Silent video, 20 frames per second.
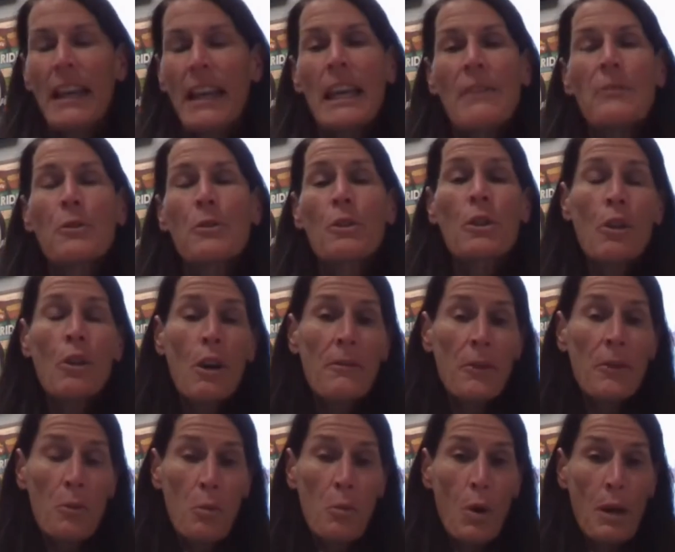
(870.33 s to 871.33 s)
If you could
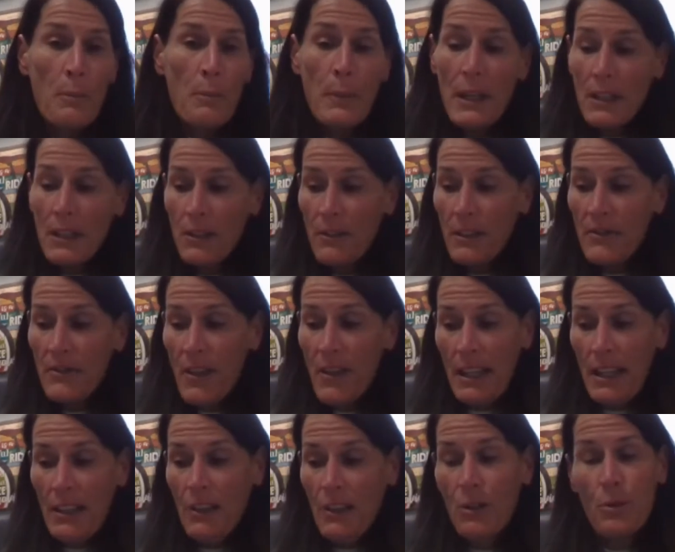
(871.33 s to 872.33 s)
offer one piece of
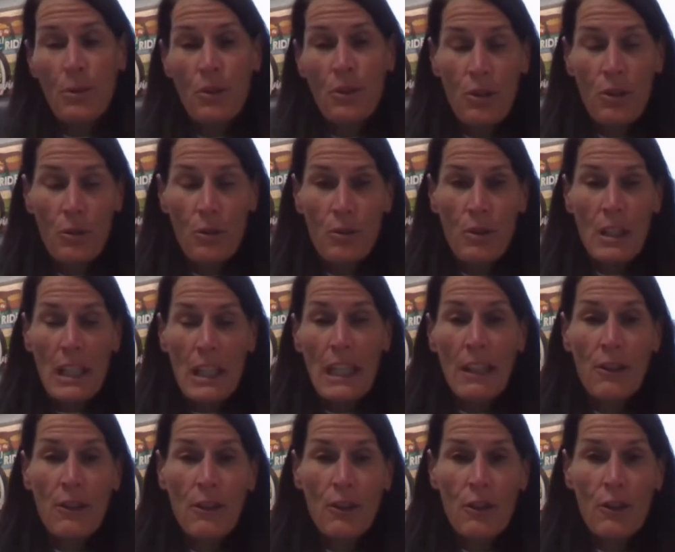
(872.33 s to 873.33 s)
advice to a student
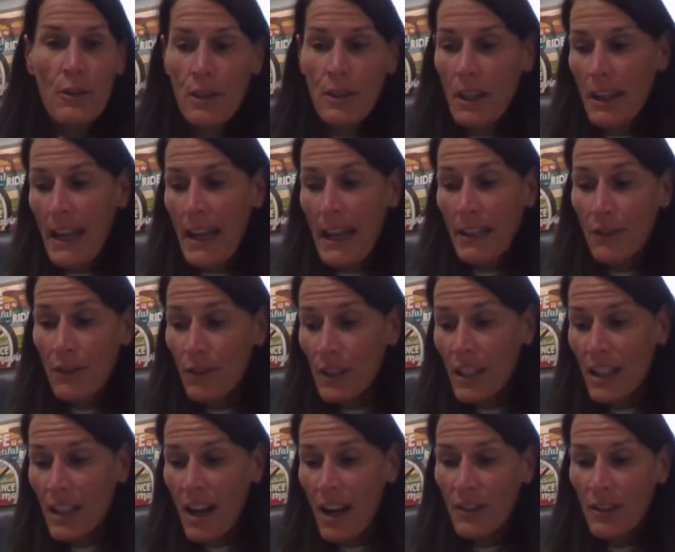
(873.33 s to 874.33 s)
either kind of entering
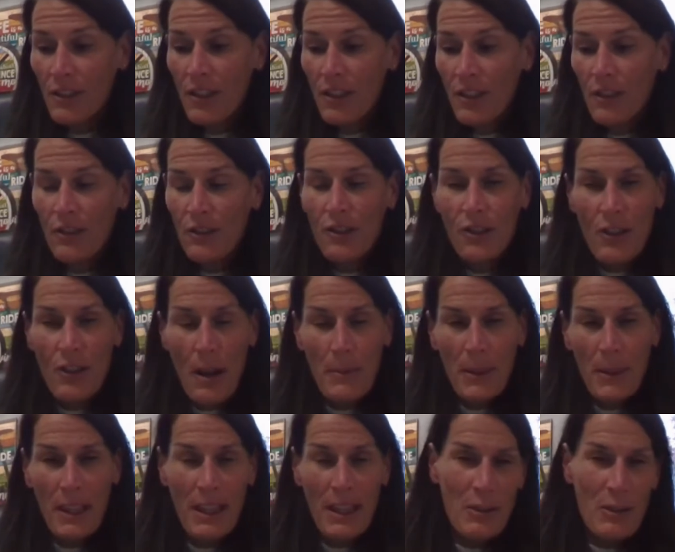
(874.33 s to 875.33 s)
the college search or
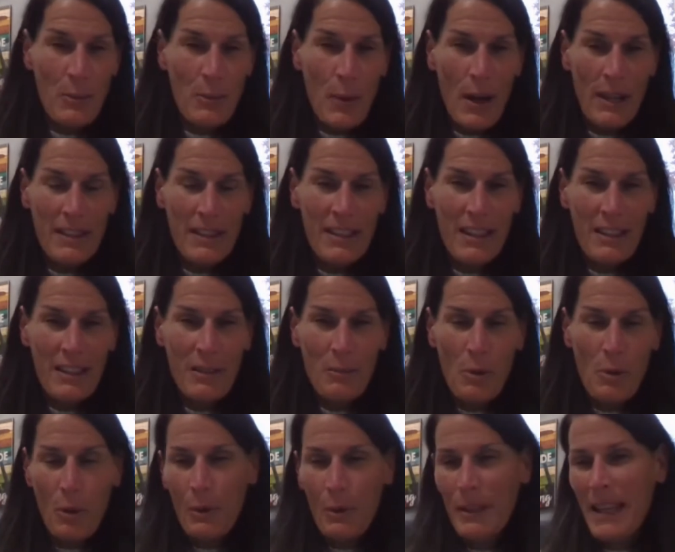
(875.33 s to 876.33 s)
application process,
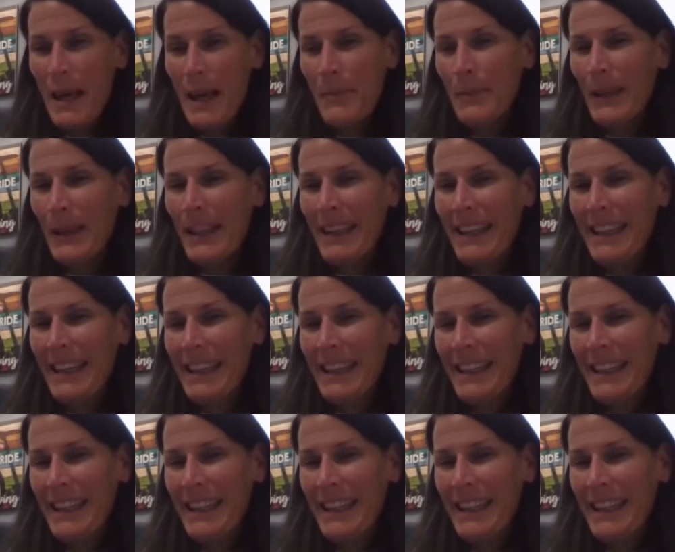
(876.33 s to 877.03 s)
what would that be?